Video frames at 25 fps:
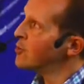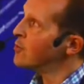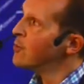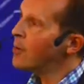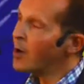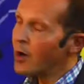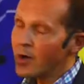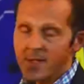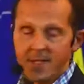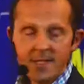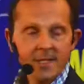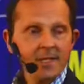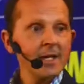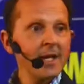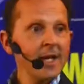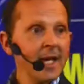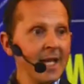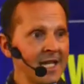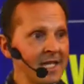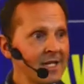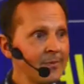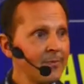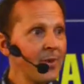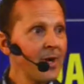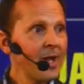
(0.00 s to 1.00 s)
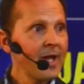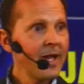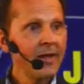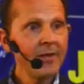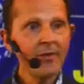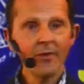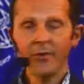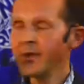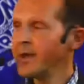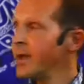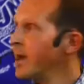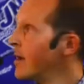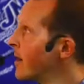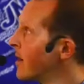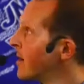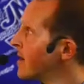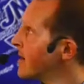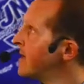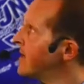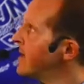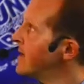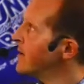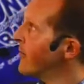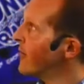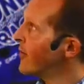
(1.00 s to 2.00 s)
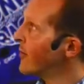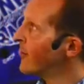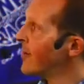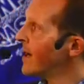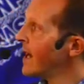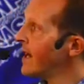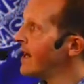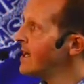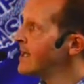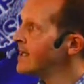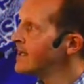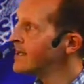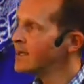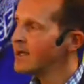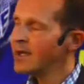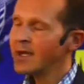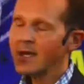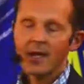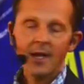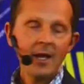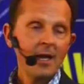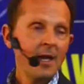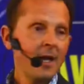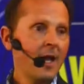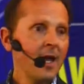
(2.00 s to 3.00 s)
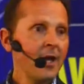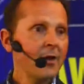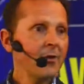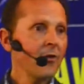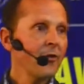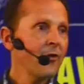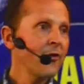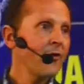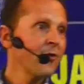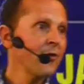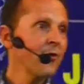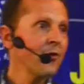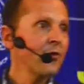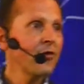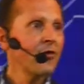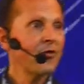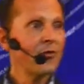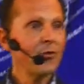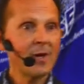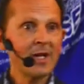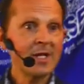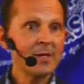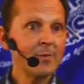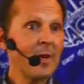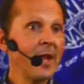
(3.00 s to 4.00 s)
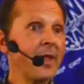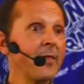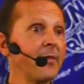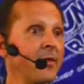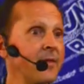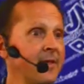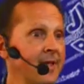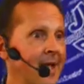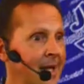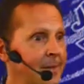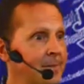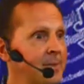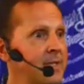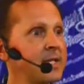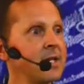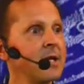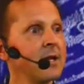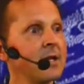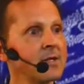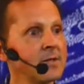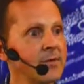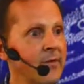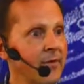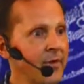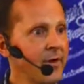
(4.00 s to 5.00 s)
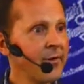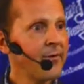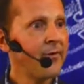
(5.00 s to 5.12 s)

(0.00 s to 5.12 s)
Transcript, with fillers: both explain the hierarchy of the planets and also to explain the time scales of their